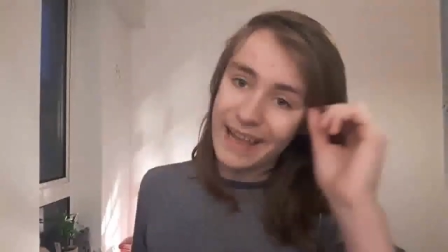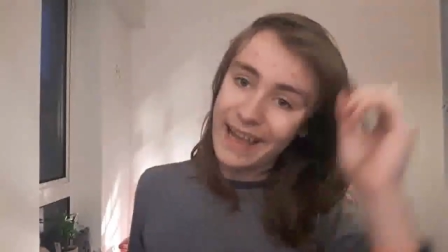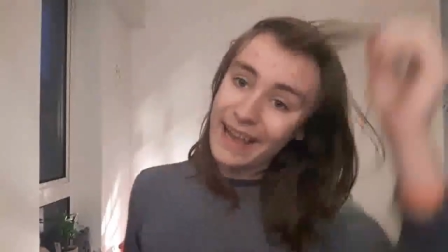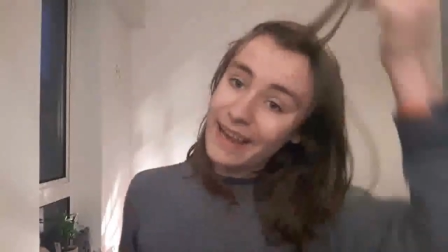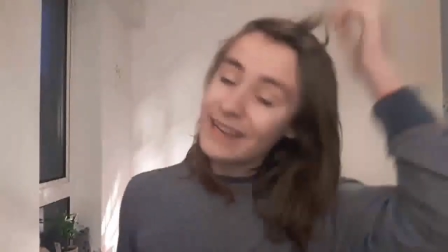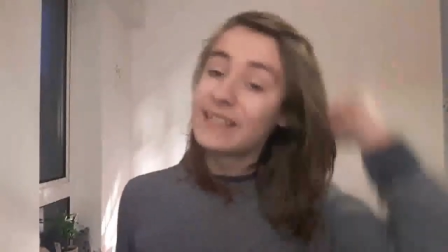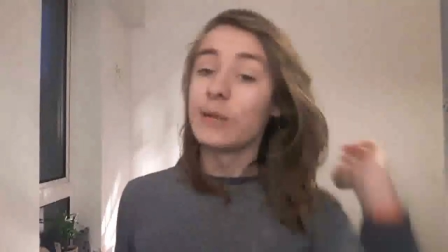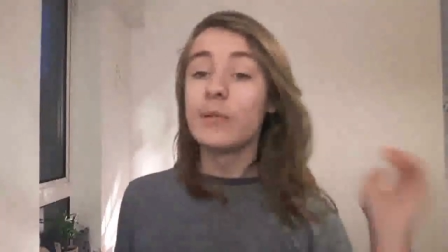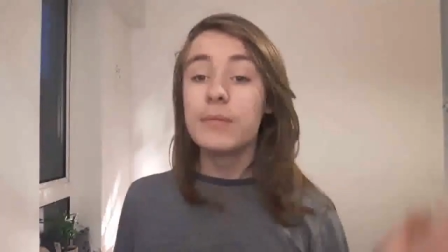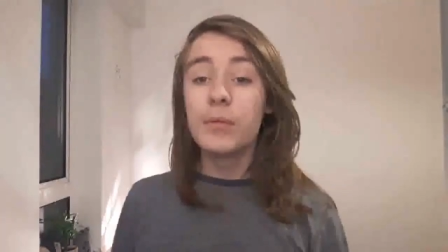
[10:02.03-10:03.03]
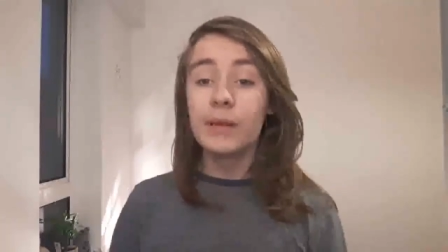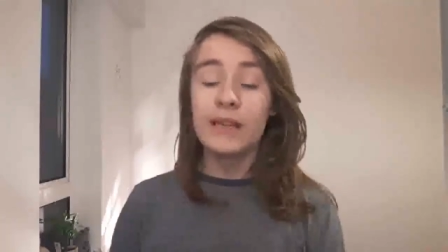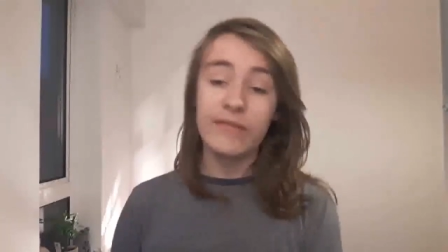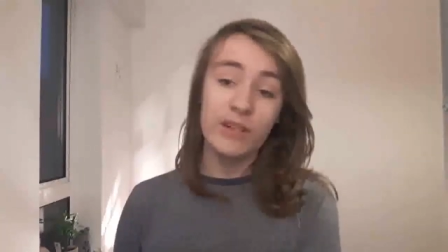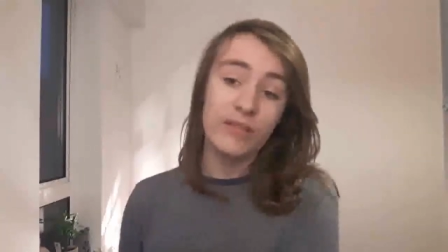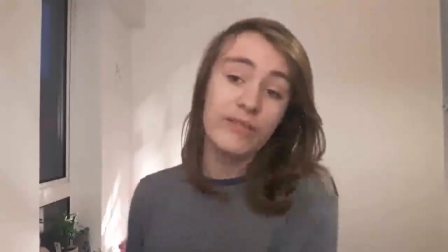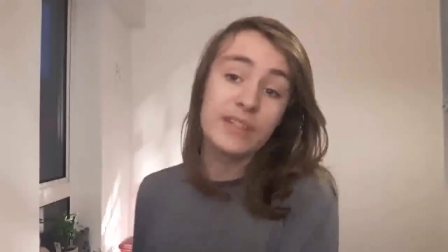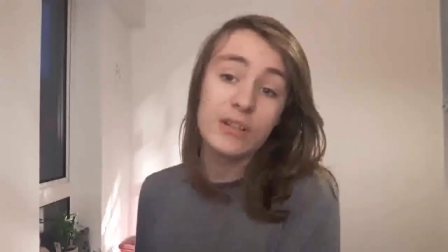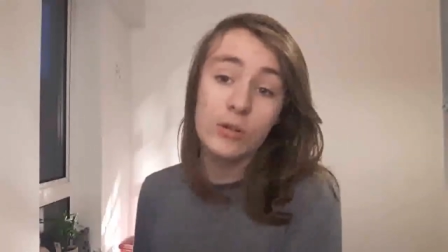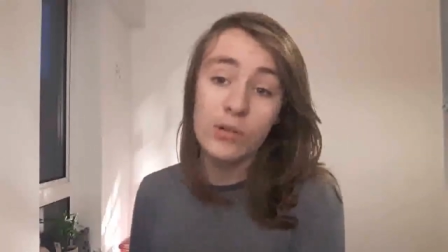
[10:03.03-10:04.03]
And um, some people believe the
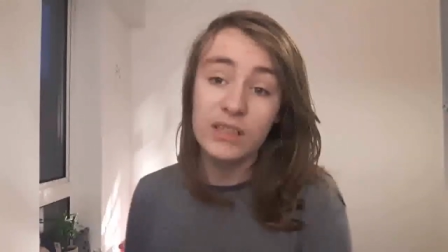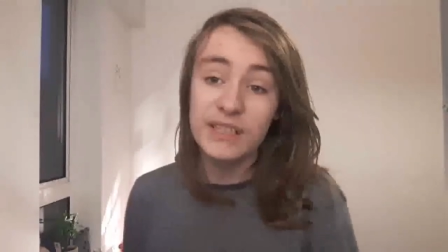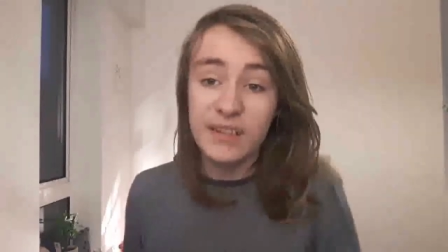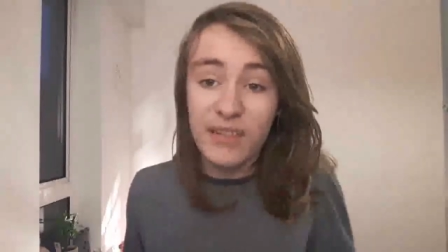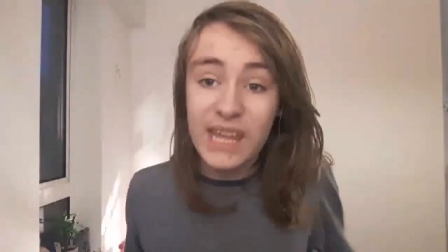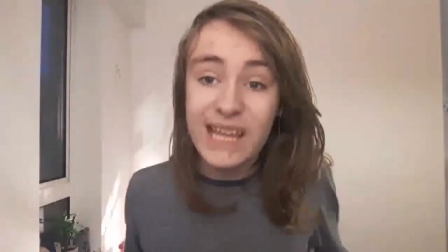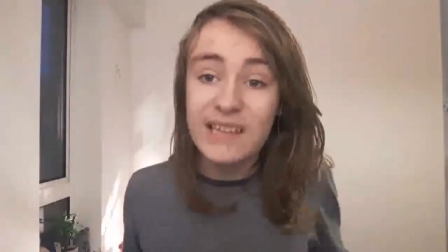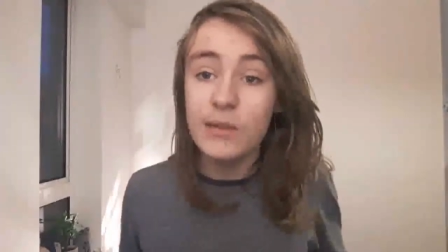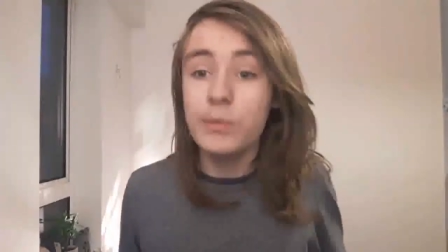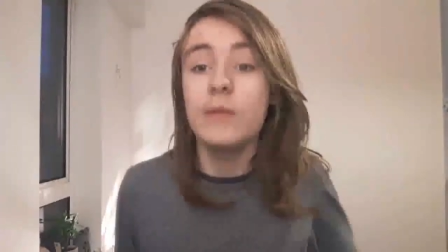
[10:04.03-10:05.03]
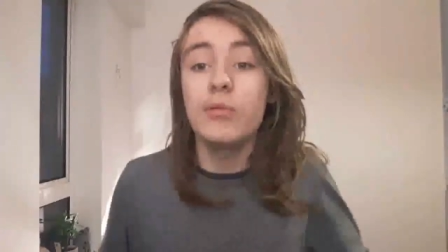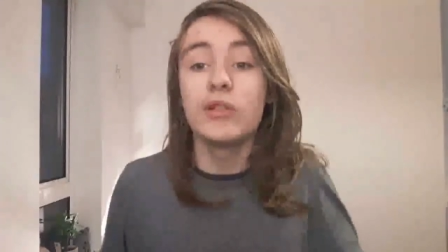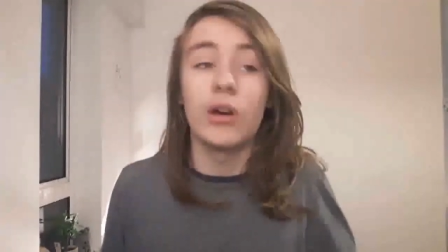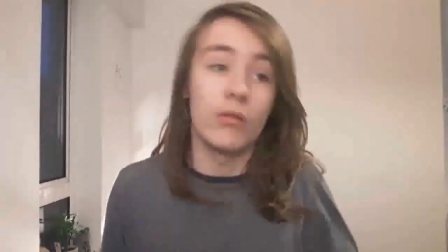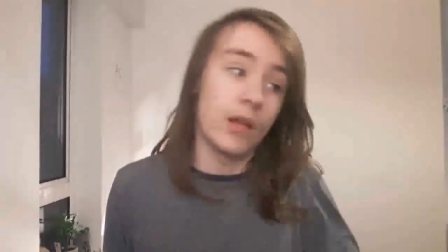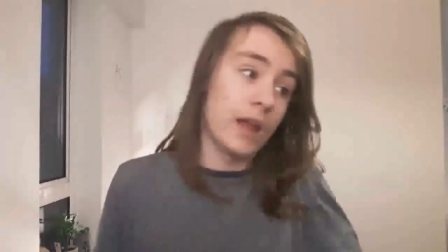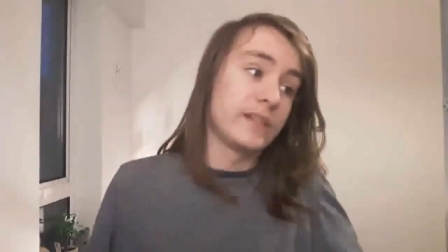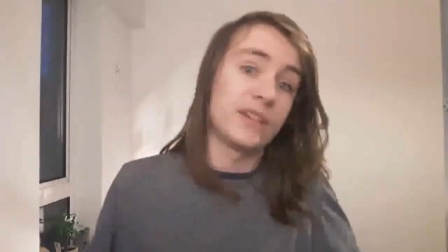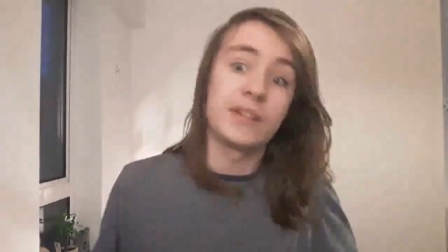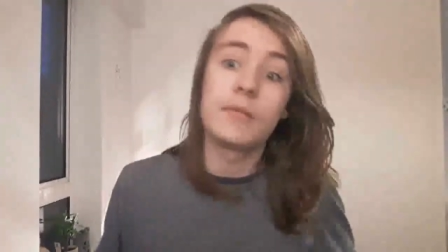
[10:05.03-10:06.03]
non-physical world is a thing, some people don't.
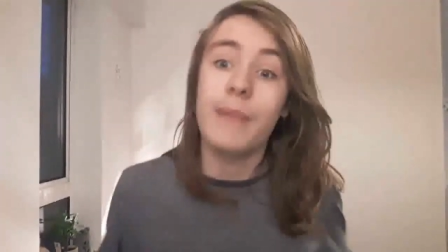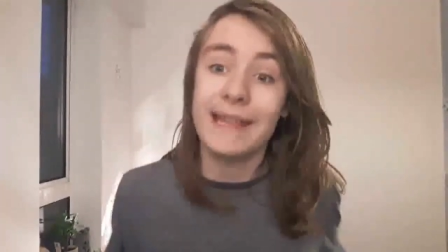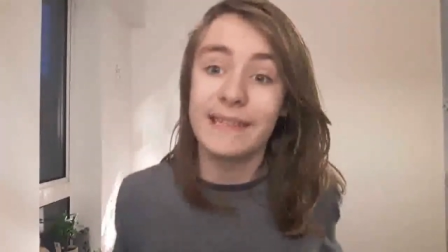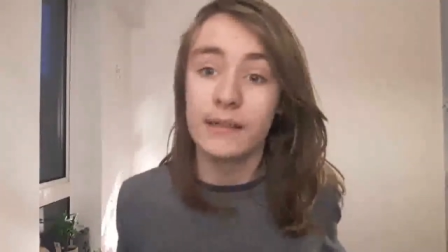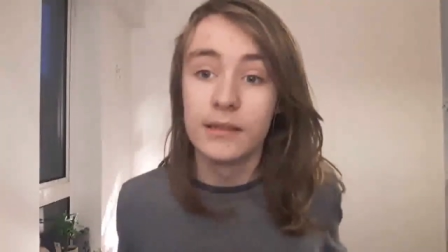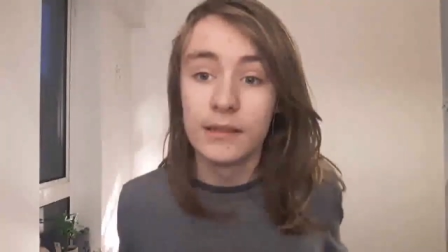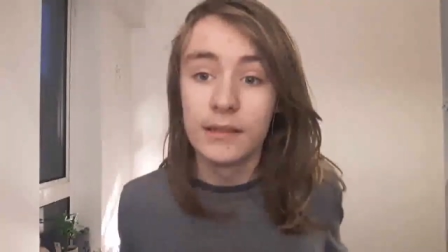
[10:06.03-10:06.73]
It doesn't matter.